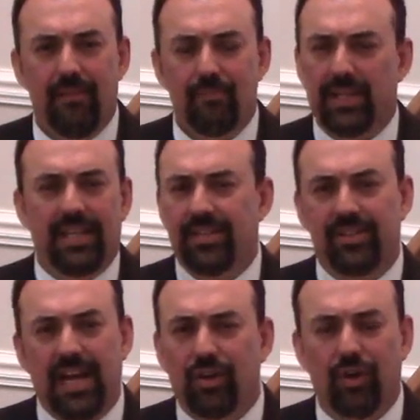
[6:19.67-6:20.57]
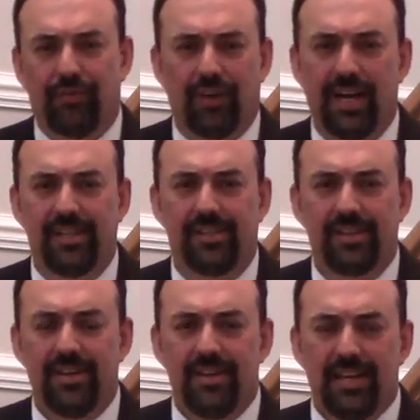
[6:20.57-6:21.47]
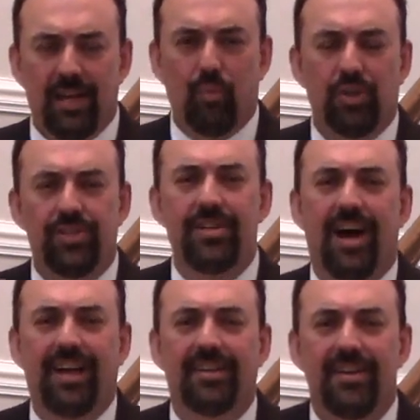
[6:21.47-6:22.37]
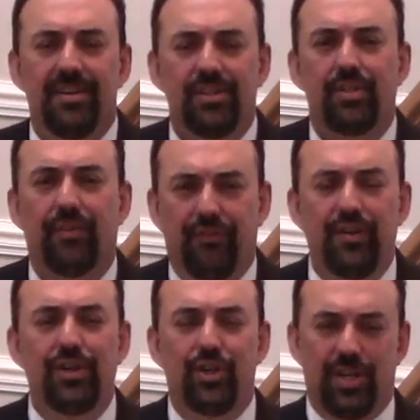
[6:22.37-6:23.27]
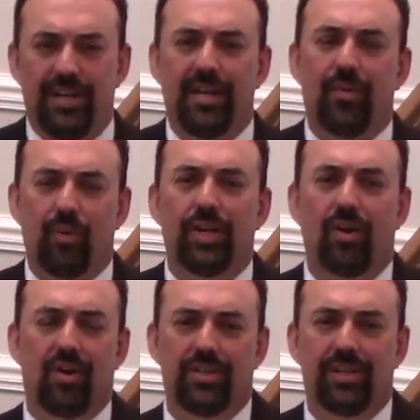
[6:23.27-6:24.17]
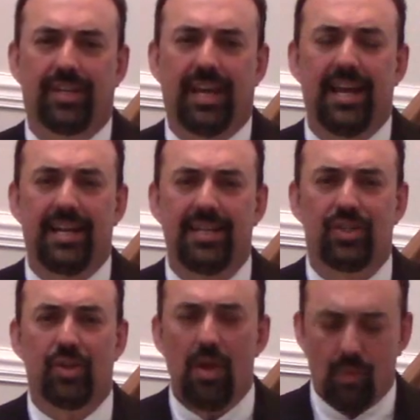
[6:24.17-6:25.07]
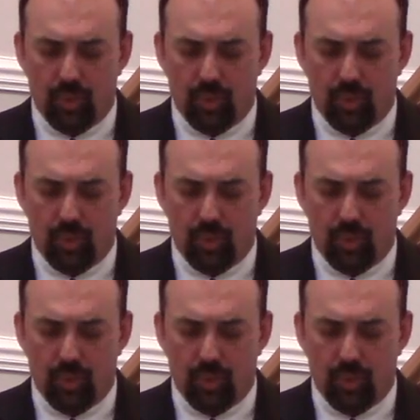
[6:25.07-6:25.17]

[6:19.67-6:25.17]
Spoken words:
But that sacrifice, it was not sufficient in regard to Cain's,